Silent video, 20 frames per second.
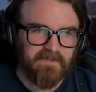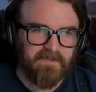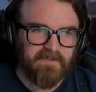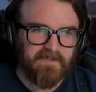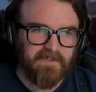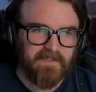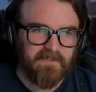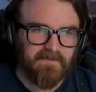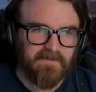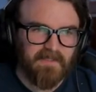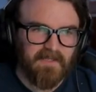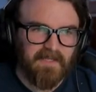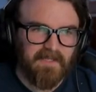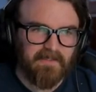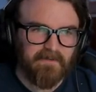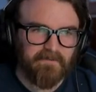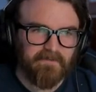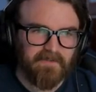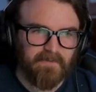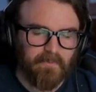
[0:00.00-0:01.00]
I thought they they
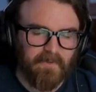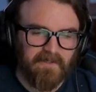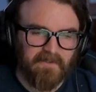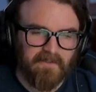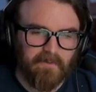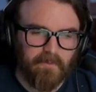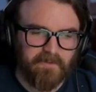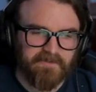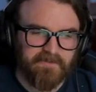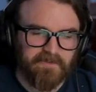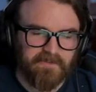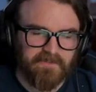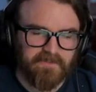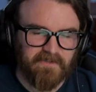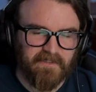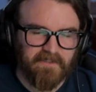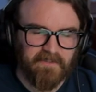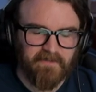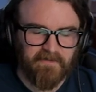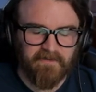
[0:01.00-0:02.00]
handled it well. It wasn't
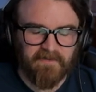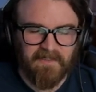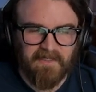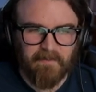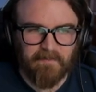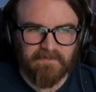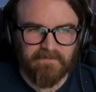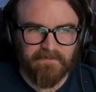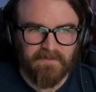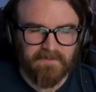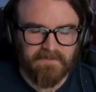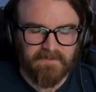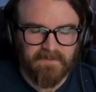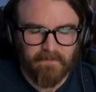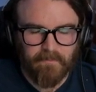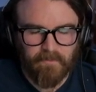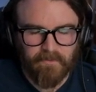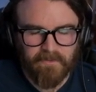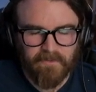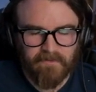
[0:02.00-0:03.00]
just like our game's fucked
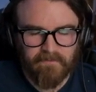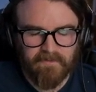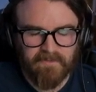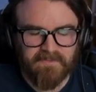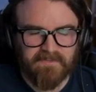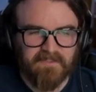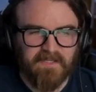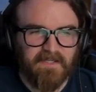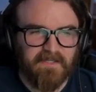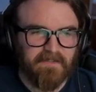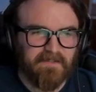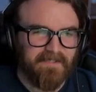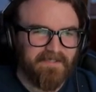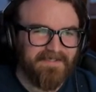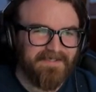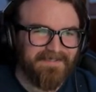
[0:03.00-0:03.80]
up, we're gonna reset.